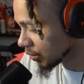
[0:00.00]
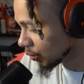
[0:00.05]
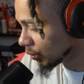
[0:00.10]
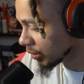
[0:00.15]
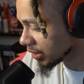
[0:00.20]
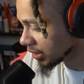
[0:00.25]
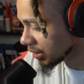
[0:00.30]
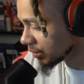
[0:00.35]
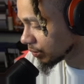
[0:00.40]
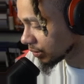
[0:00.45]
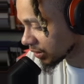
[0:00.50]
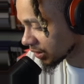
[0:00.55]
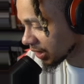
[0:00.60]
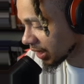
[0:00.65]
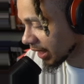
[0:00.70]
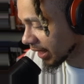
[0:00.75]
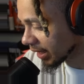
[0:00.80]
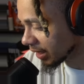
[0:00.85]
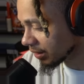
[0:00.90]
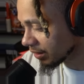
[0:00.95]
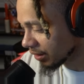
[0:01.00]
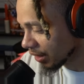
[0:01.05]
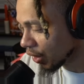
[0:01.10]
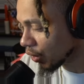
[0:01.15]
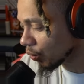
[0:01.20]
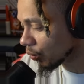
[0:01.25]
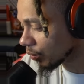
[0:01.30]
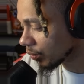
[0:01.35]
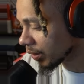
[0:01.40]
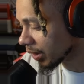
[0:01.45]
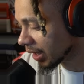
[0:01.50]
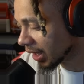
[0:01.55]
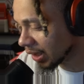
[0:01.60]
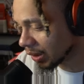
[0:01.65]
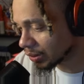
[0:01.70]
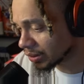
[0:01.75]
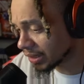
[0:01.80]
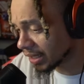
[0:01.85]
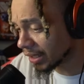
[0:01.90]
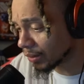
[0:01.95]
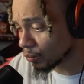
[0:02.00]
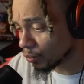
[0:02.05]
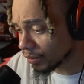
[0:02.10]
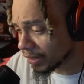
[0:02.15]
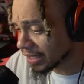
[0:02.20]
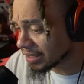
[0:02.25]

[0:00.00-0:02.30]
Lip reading: To which he was like, "No." And I was like,